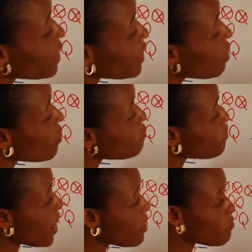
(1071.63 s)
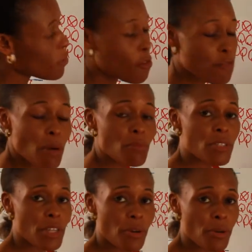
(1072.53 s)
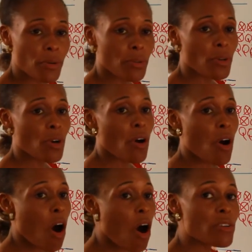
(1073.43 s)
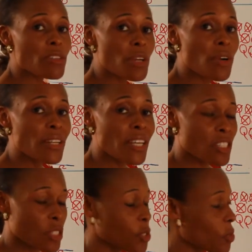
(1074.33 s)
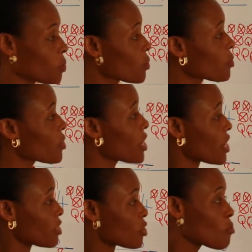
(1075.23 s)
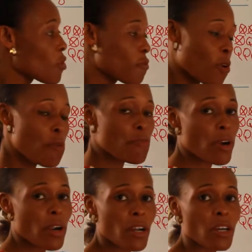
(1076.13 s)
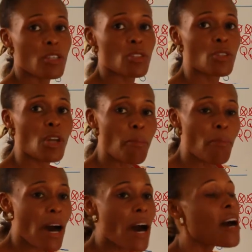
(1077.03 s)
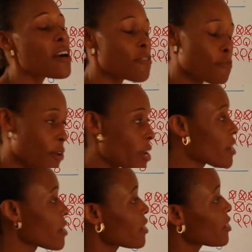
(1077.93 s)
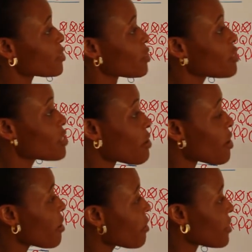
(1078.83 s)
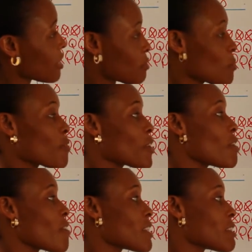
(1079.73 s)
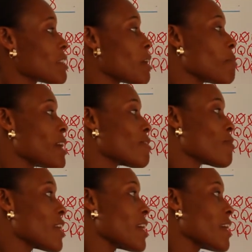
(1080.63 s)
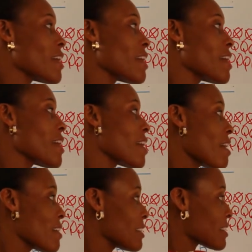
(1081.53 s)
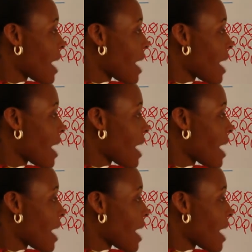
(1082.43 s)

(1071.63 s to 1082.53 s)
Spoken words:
take away 5 from 0, all 0 needs to do is move over to number 3. So 0 is moving over to number 3. It